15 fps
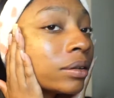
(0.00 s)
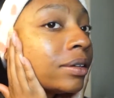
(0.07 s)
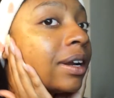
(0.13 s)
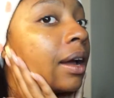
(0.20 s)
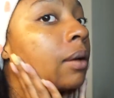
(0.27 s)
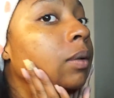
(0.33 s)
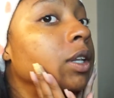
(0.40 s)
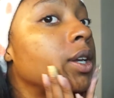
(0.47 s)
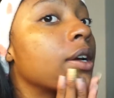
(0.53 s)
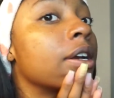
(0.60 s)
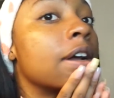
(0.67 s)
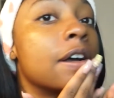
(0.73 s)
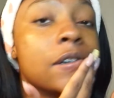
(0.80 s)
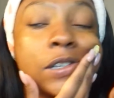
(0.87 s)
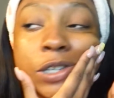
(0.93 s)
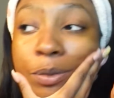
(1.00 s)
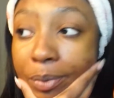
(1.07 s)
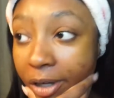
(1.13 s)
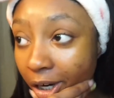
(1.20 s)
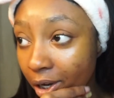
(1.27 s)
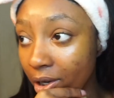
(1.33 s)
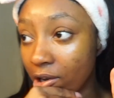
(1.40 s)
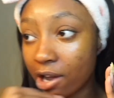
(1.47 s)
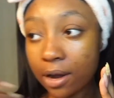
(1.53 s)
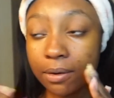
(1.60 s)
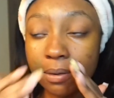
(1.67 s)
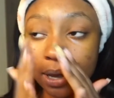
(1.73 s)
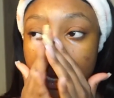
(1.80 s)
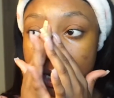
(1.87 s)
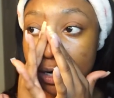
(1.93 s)
Now we're looking all super
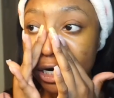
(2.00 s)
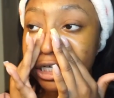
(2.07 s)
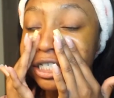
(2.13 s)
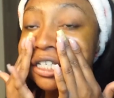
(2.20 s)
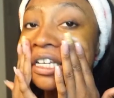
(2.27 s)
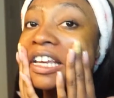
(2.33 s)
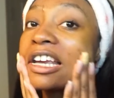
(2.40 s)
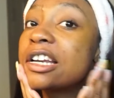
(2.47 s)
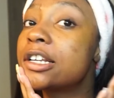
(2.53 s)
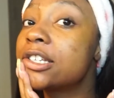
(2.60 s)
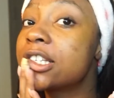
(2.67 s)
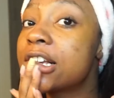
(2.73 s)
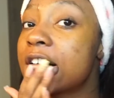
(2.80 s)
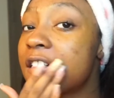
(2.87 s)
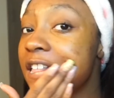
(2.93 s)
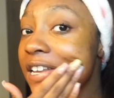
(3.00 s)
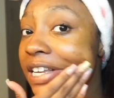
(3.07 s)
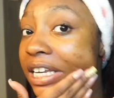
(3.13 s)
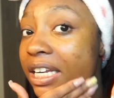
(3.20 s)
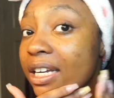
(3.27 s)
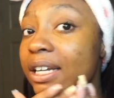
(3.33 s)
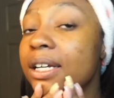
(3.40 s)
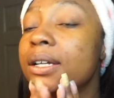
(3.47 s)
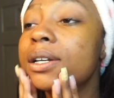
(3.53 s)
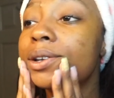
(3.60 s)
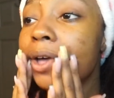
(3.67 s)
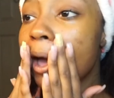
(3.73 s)
glowy, our skin is clean,